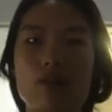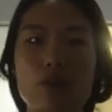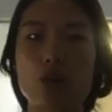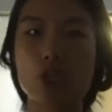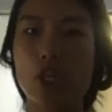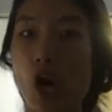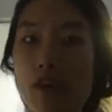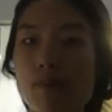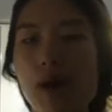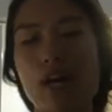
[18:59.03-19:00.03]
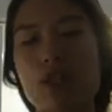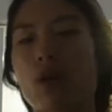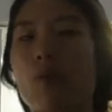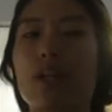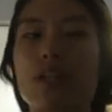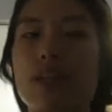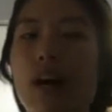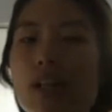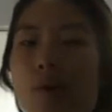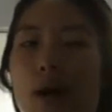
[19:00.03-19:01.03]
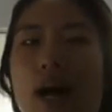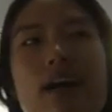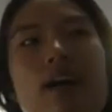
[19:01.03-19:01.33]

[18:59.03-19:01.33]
usually overpack, so I wanted to underpack,